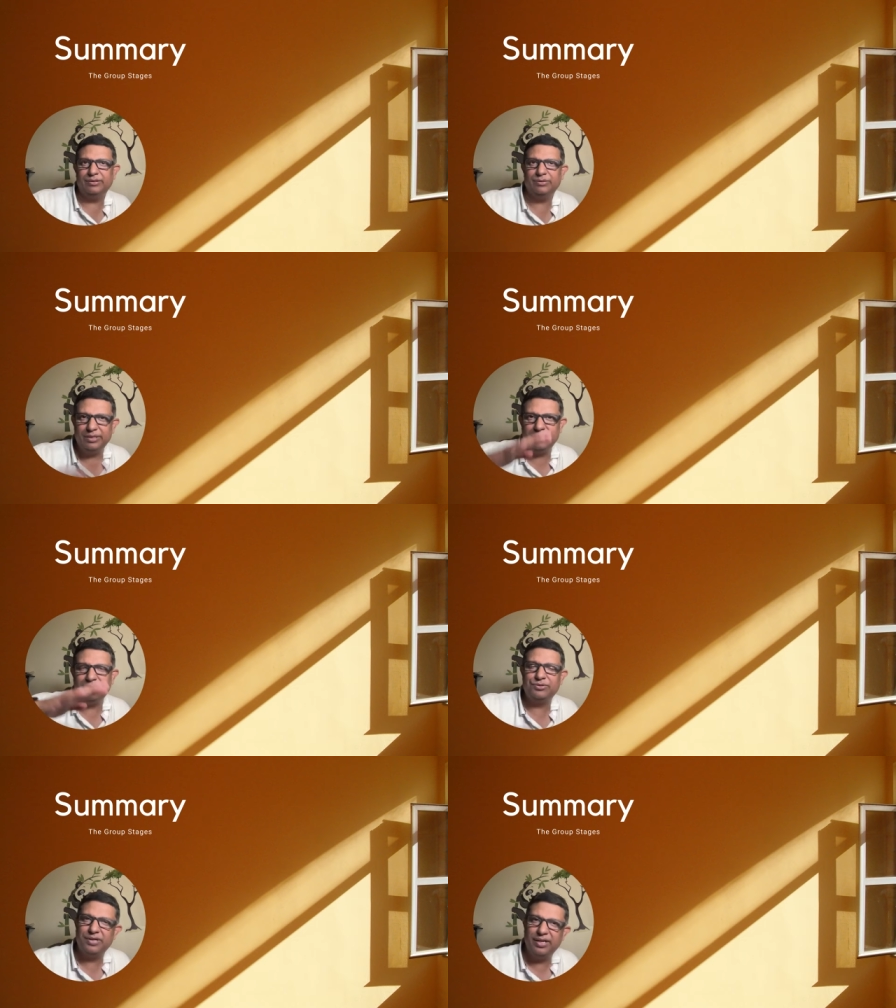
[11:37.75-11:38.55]
You know,
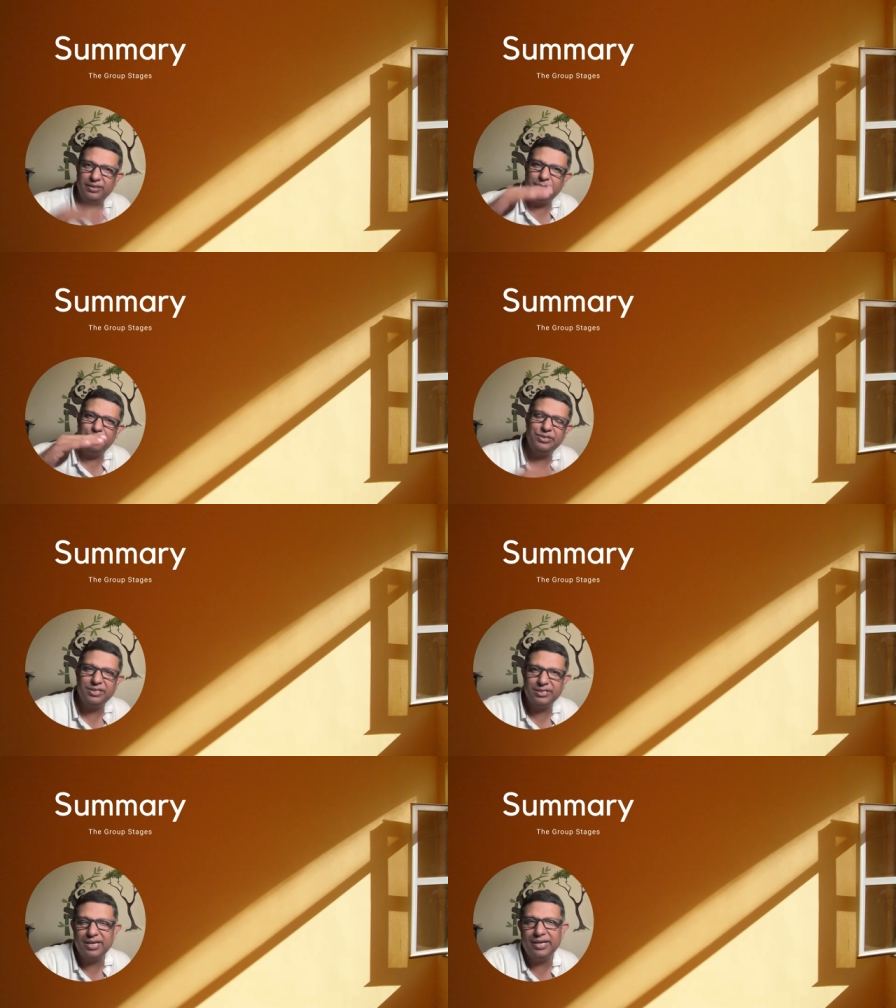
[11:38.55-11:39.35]
in Australia the
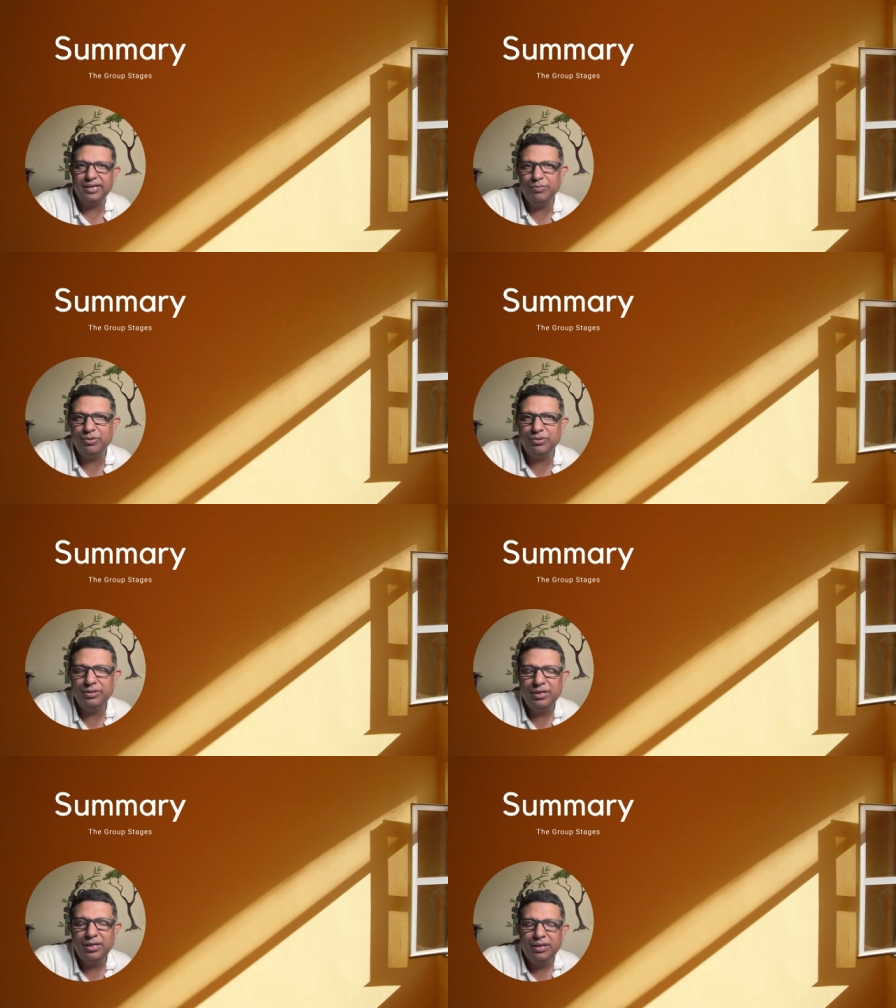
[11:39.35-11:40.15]
pitches are slightly more